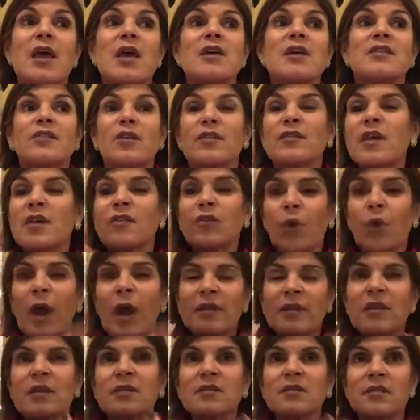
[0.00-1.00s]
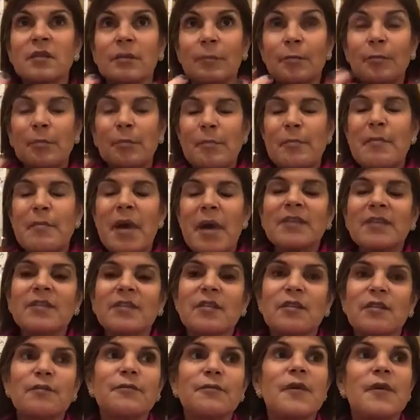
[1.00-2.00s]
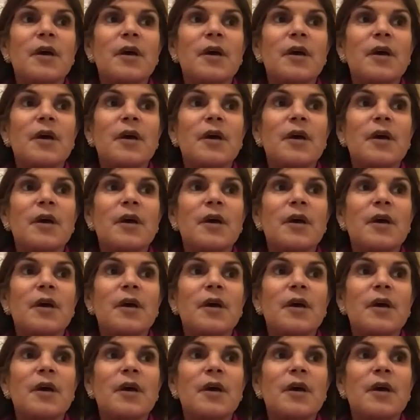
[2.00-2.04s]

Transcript: So that's why there's massive,